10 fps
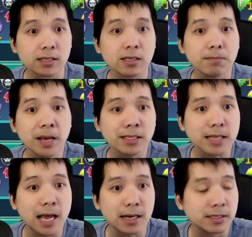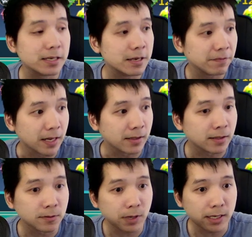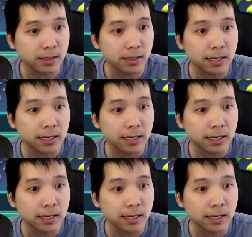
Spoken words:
The main stat is defense, right?